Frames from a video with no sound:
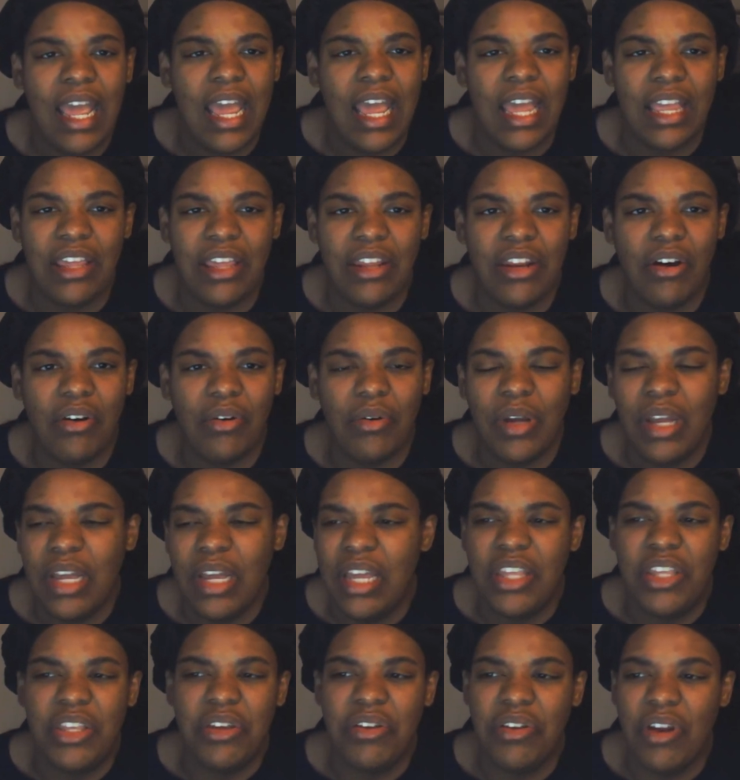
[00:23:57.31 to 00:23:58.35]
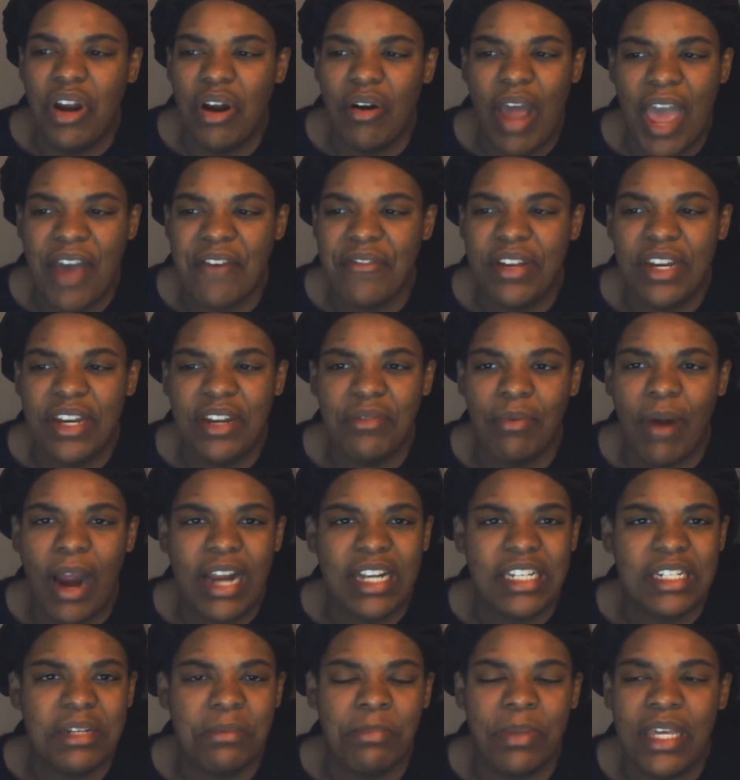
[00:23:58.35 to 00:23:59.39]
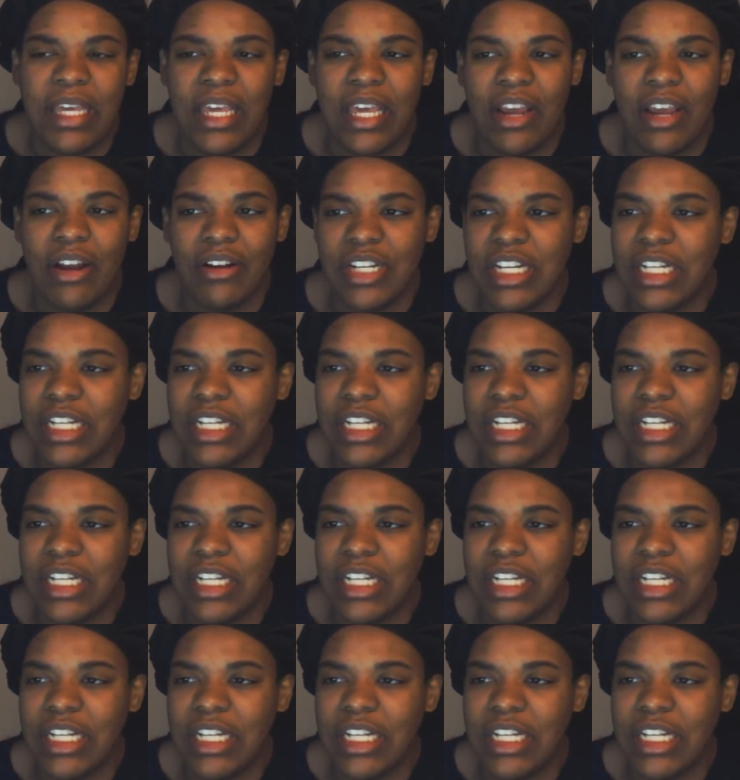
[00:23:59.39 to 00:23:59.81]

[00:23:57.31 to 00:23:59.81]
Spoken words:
And you know, you don't have any right to be here.